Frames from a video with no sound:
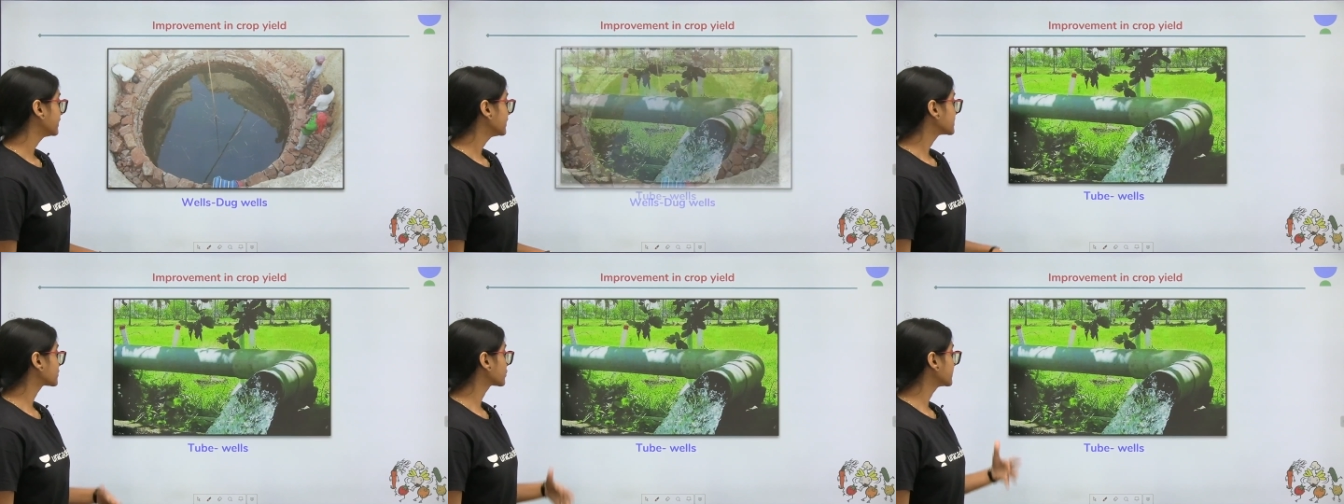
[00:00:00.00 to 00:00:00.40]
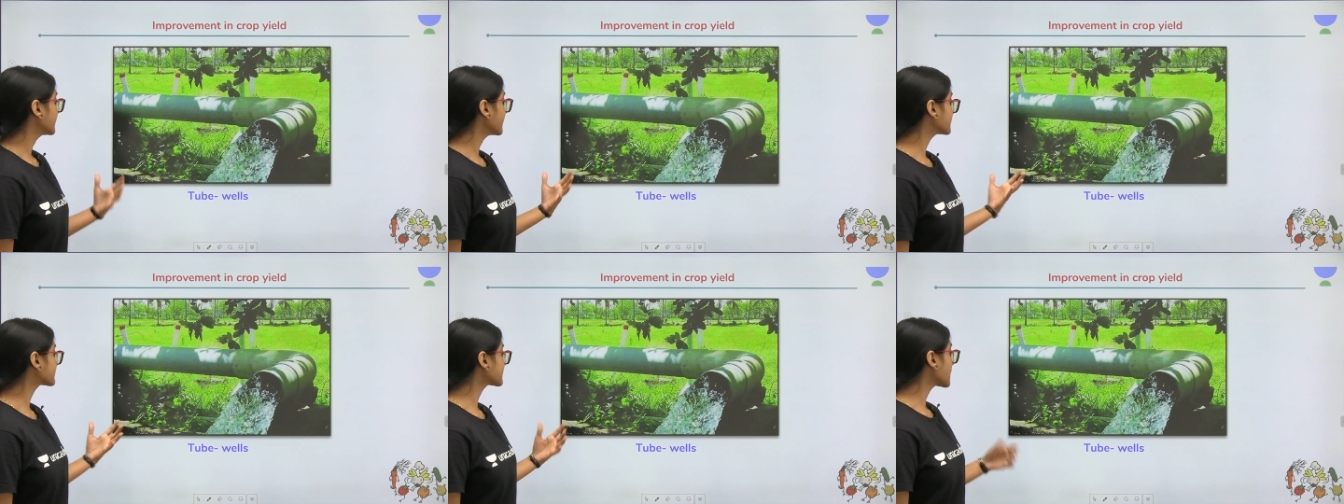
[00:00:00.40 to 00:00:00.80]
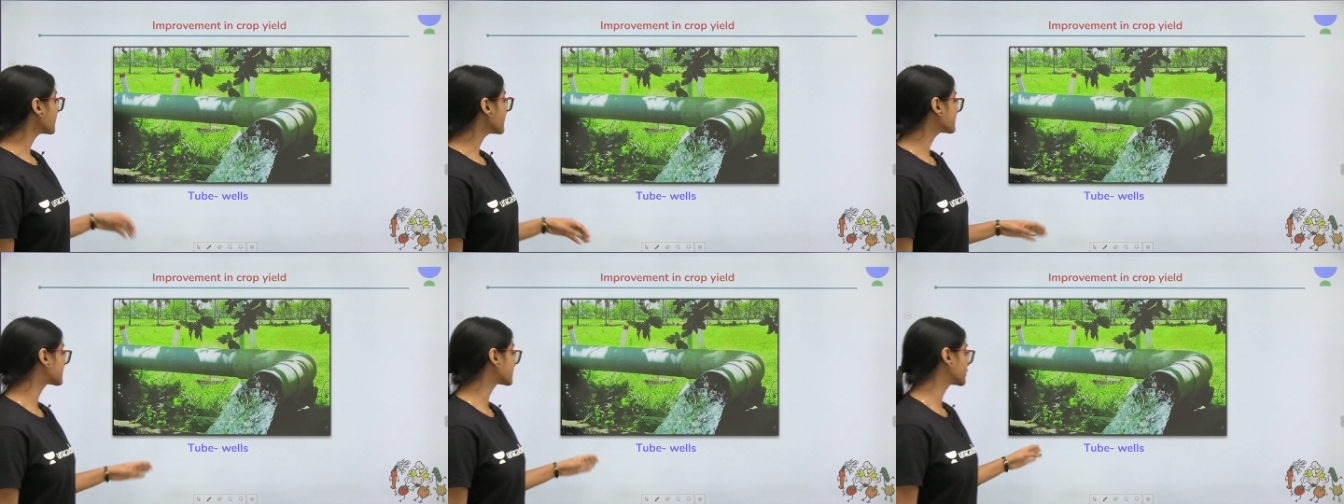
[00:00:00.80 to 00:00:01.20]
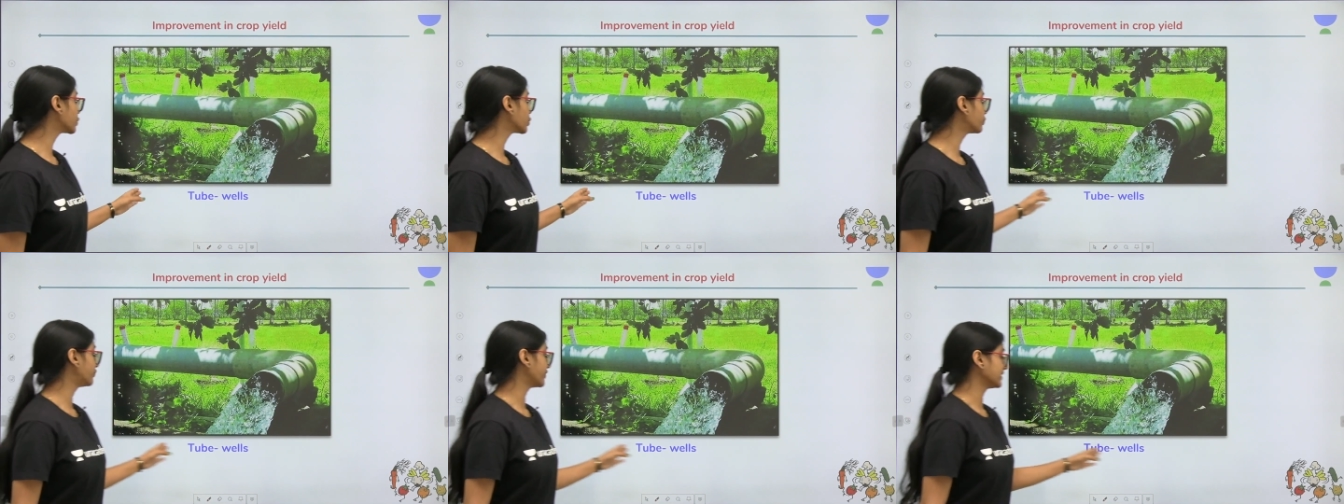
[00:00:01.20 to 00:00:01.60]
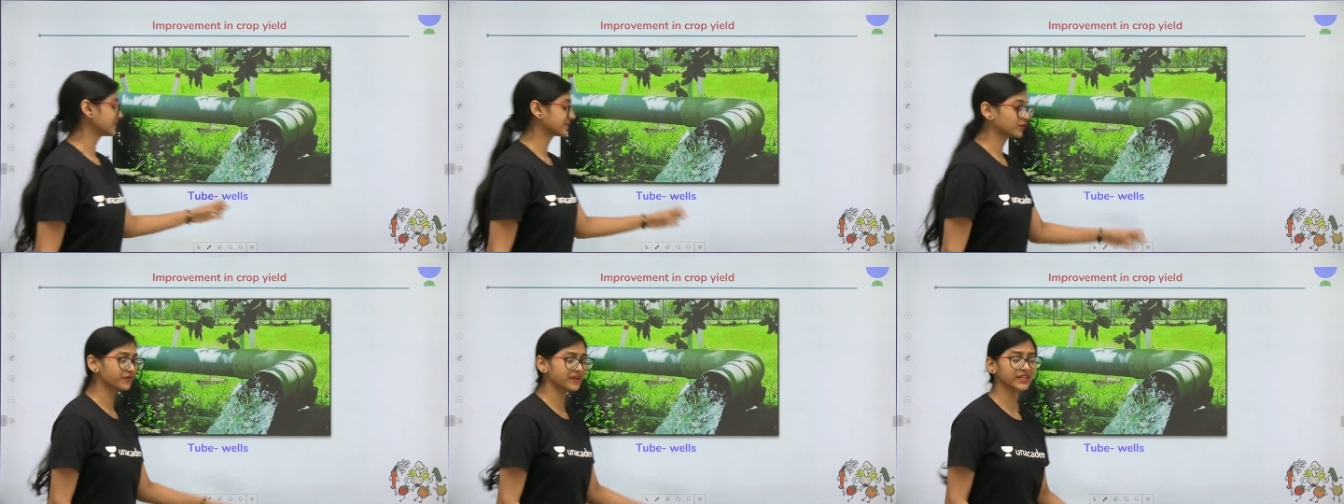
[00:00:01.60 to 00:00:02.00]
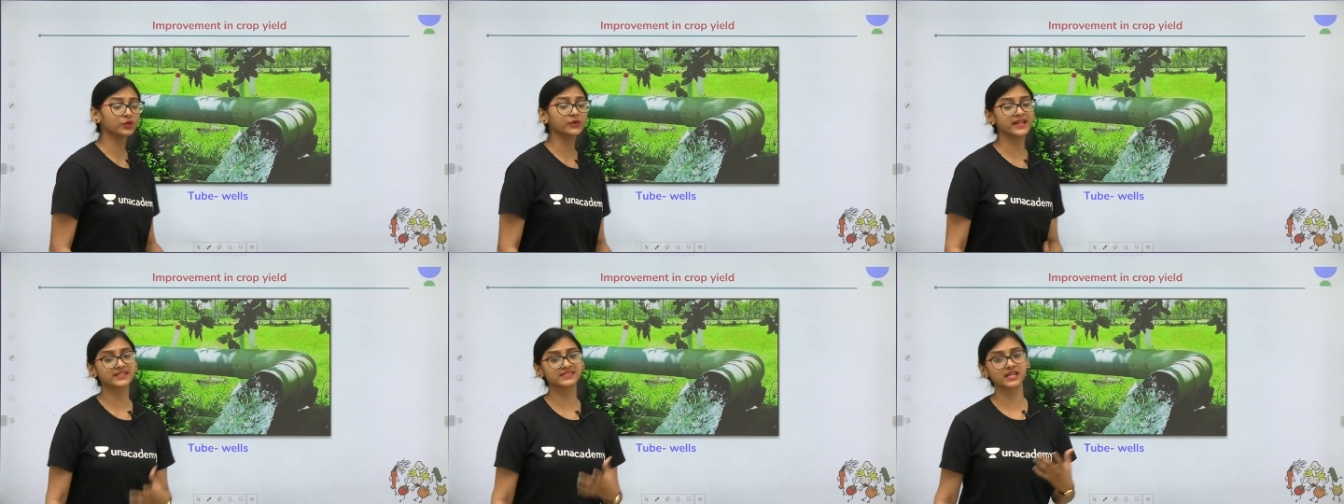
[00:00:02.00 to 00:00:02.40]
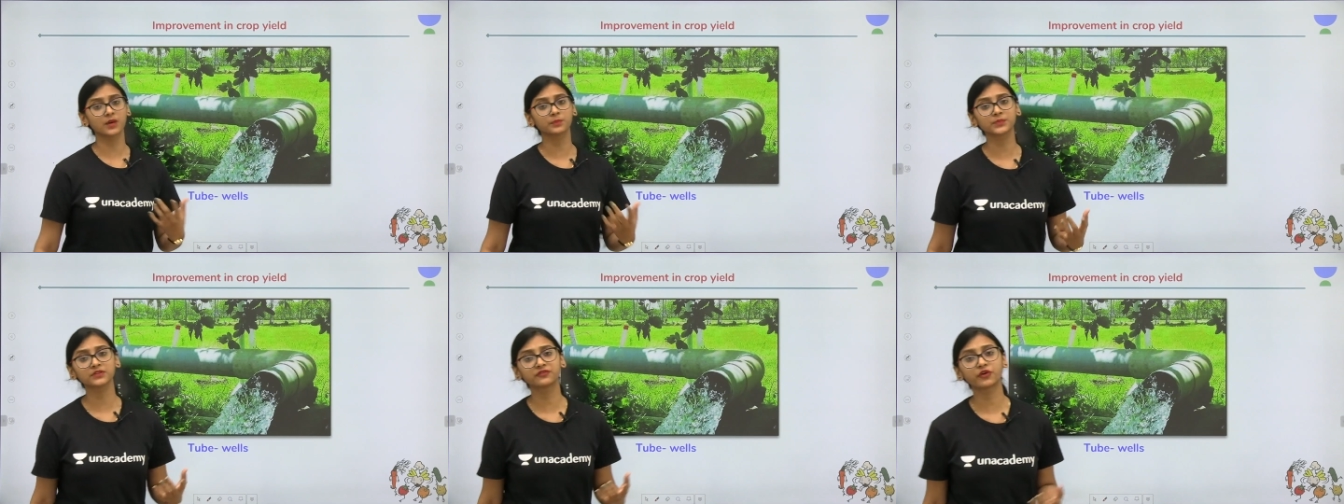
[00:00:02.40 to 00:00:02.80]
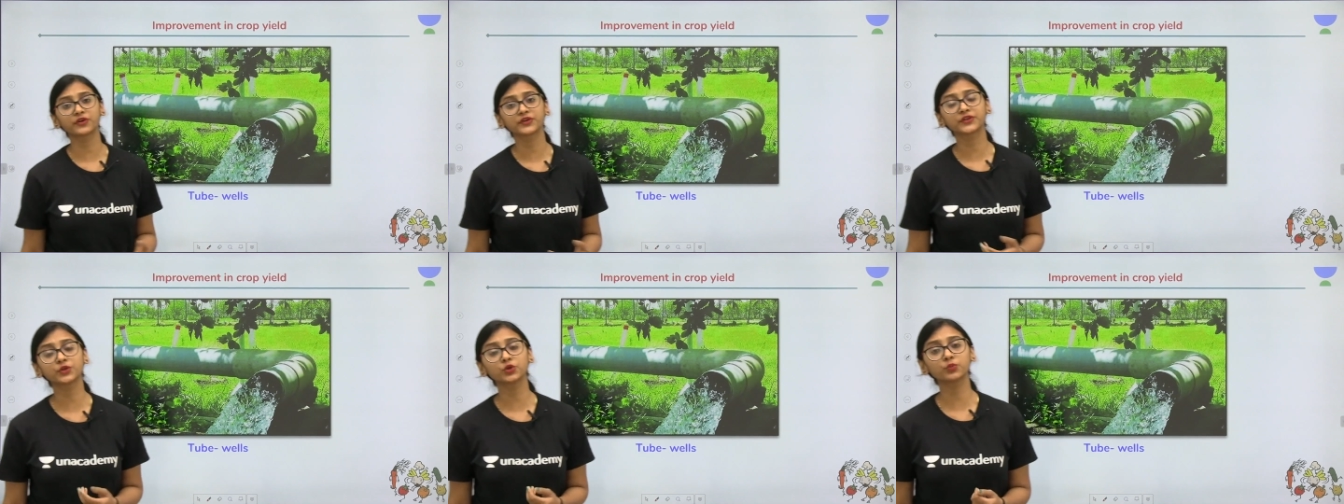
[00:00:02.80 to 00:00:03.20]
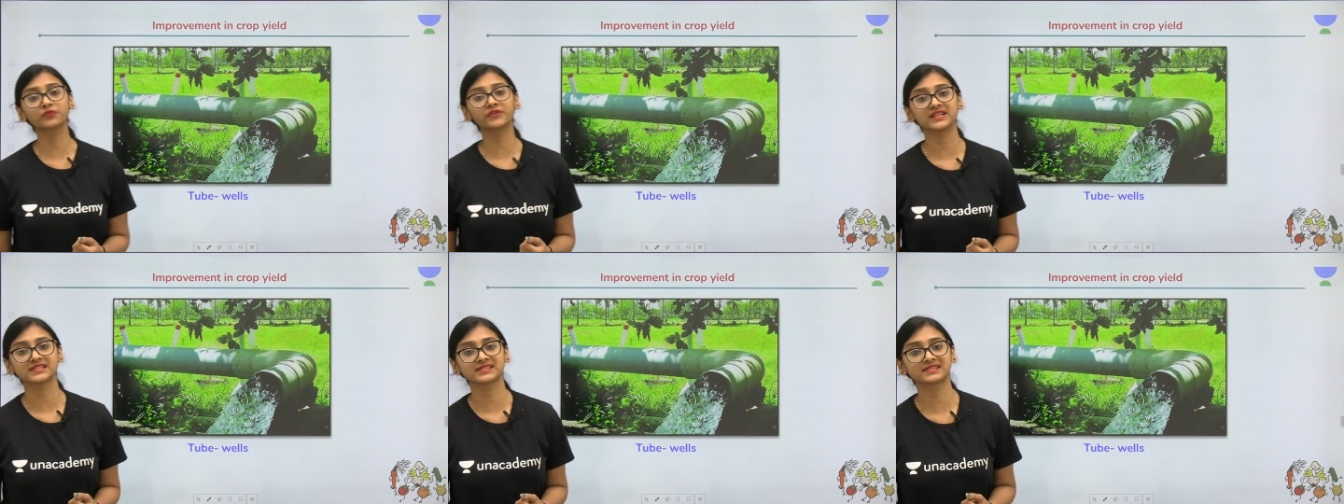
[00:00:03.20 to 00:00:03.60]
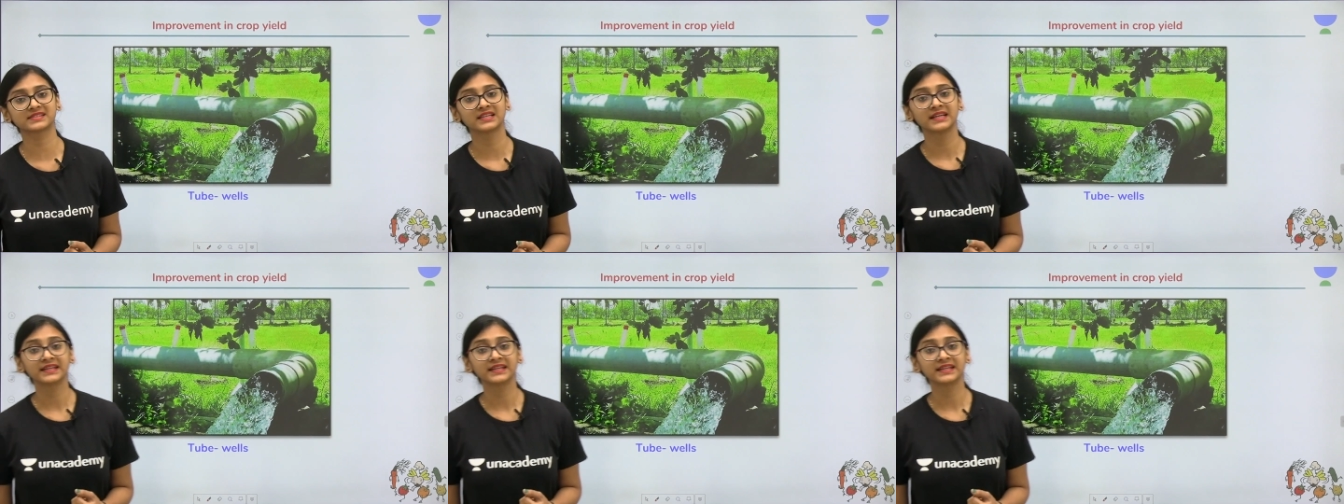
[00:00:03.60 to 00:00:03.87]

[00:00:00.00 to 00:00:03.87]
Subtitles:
So next type is tube wells. So very good example for tube wells